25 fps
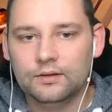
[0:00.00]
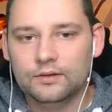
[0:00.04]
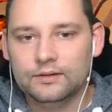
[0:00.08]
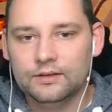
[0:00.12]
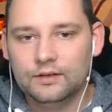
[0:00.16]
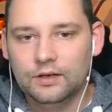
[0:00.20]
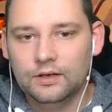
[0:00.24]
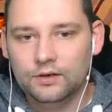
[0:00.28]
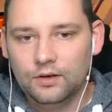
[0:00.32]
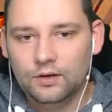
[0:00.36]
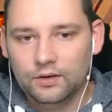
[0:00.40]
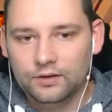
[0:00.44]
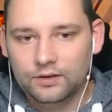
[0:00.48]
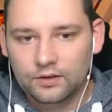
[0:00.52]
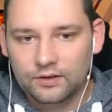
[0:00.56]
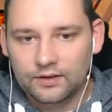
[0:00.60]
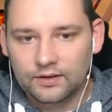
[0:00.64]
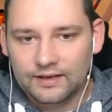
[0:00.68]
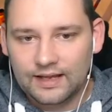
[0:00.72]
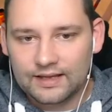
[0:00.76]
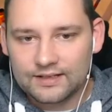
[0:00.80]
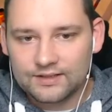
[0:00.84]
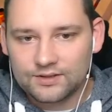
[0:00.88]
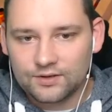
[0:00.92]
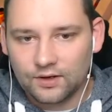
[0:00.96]
Did I, I did
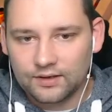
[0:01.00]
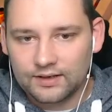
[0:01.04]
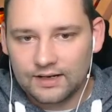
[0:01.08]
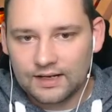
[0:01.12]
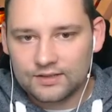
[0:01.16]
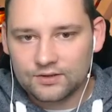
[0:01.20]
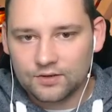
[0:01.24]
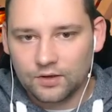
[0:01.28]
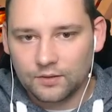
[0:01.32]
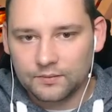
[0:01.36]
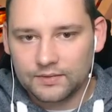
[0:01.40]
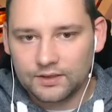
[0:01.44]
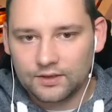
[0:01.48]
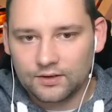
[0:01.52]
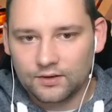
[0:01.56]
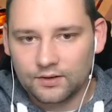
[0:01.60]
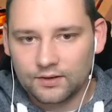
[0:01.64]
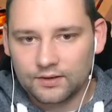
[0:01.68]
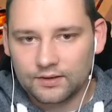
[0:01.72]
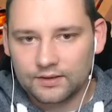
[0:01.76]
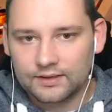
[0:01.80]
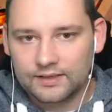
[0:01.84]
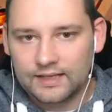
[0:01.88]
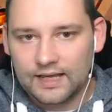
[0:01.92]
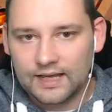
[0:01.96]
the outside last time, didn't I?
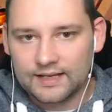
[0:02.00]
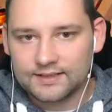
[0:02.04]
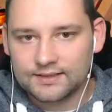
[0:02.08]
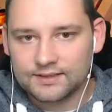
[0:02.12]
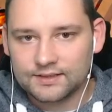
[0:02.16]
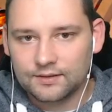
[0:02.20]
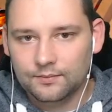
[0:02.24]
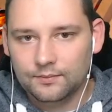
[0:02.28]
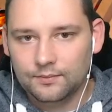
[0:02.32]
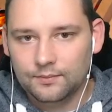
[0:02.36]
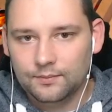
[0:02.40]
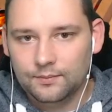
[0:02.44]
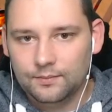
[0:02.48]
Yes.